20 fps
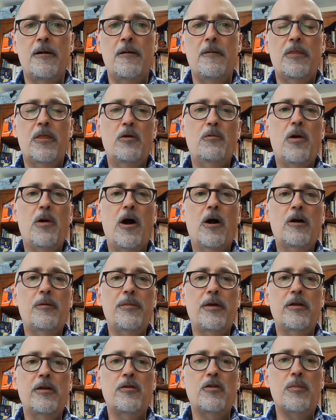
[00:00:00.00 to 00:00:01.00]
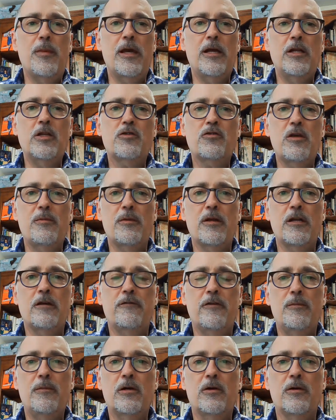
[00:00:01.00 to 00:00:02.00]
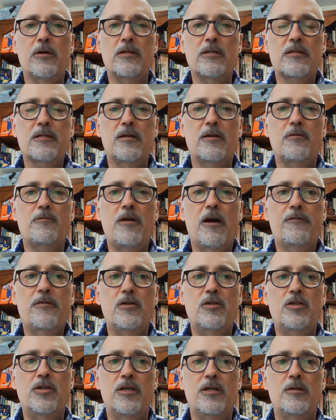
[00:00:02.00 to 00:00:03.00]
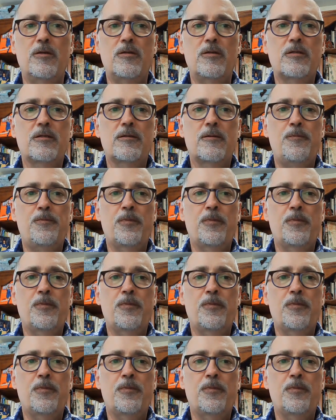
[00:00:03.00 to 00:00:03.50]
the welcome and humane treatment of immigrants and refugees,